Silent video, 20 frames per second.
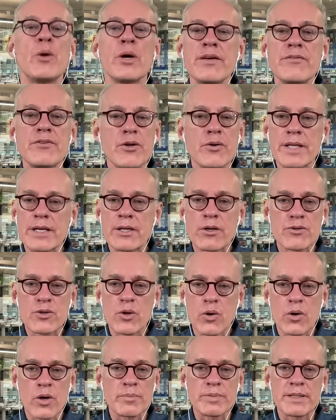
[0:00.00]
point of view that goes
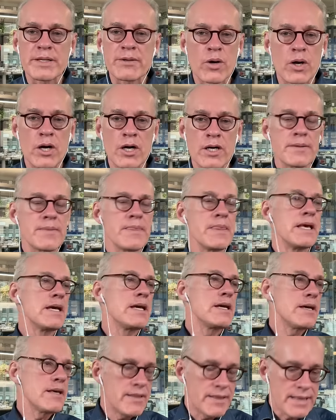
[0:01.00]
horribly wrong,
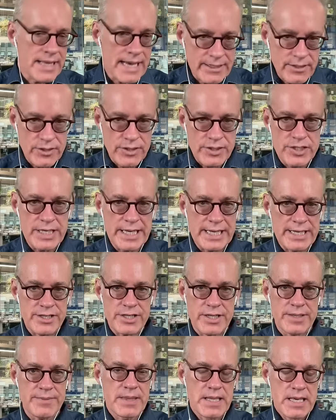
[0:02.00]
that could
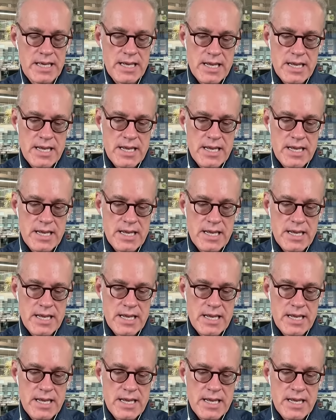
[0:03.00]
change it.